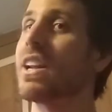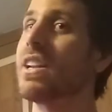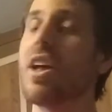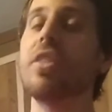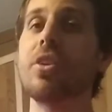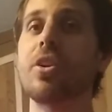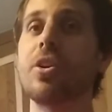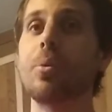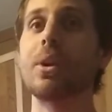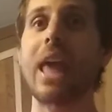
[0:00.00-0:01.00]
Another
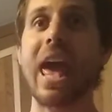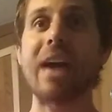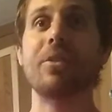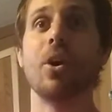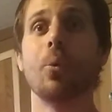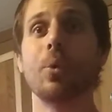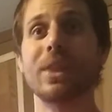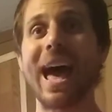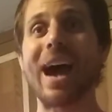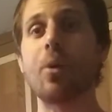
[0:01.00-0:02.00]
good one to have
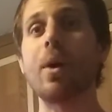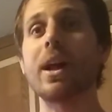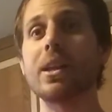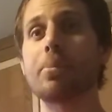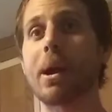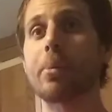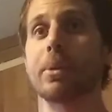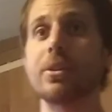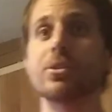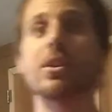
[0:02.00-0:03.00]
without any
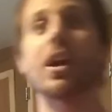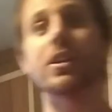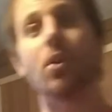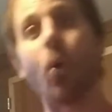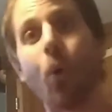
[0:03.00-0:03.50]
barbecue sauce